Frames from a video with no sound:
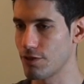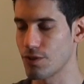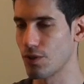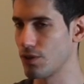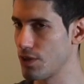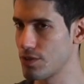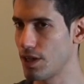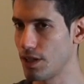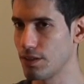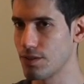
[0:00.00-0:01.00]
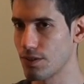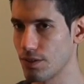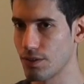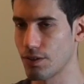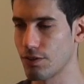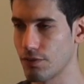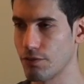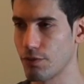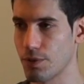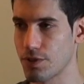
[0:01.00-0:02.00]
It's all on our site, it's all, all of the
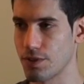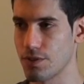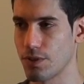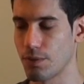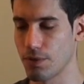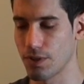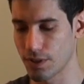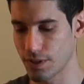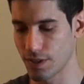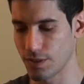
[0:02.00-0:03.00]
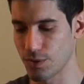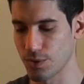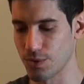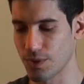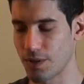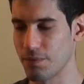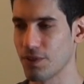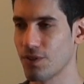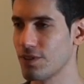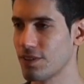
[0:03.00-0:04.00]
information is on our blog, and to come
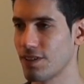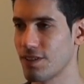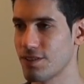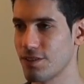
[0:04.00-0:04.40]
and contact us